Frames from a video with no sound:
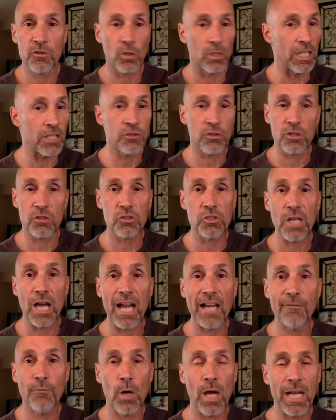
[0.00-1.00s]
So let's just
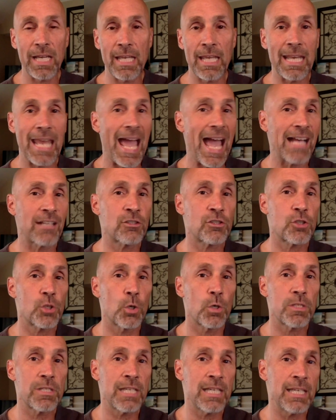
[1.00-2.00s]
dive right in. Acts
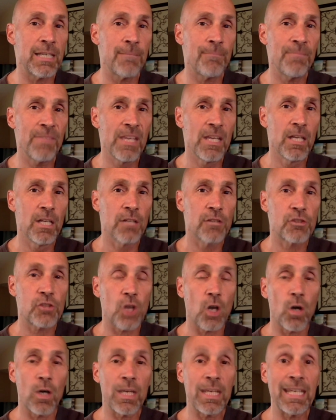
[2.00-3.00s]
13,
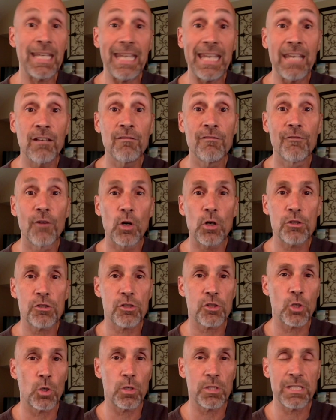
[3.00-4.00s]
starting in verse
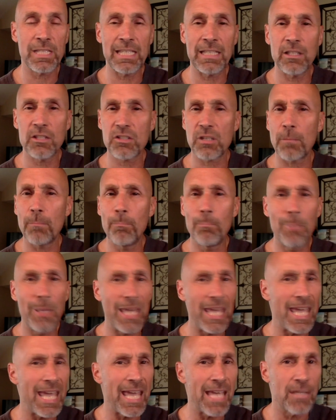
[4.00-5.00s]
13, it's a
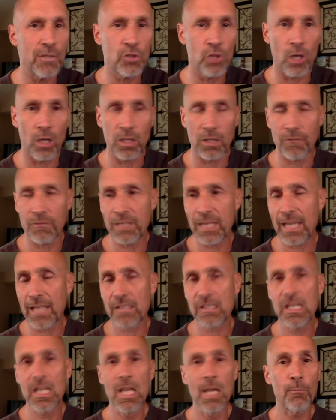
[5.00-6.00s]
big chunk of
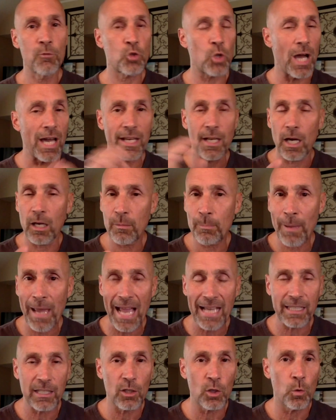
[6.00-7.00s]
text. Try to
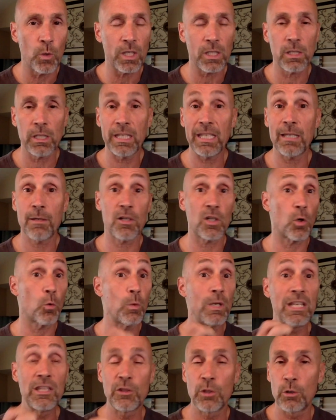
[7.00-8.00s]
unpack it quickly. Going to
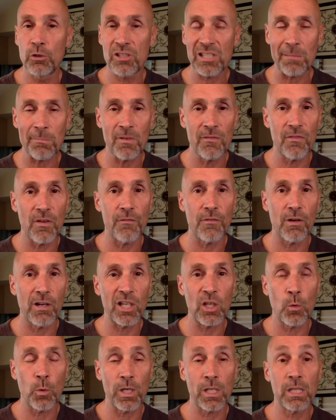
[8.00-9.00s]
read through some of it
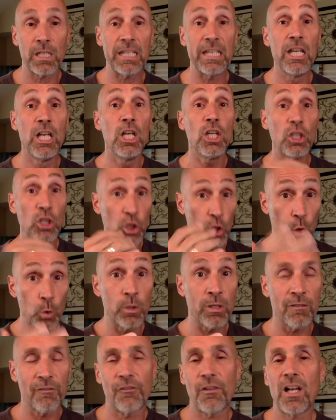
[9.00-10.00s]
very quickly. You
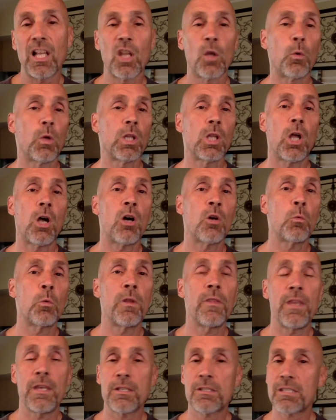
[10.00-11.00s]
can follow along
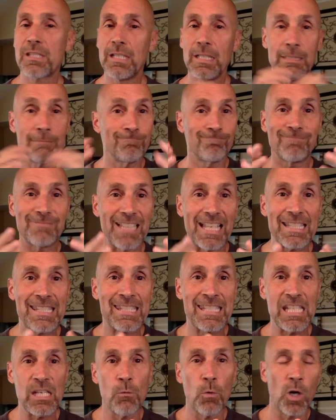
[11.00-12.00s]
with this. Let's
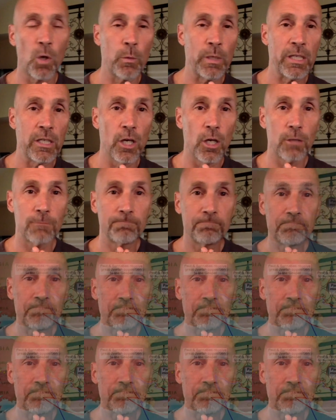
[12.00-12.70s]
see where we go.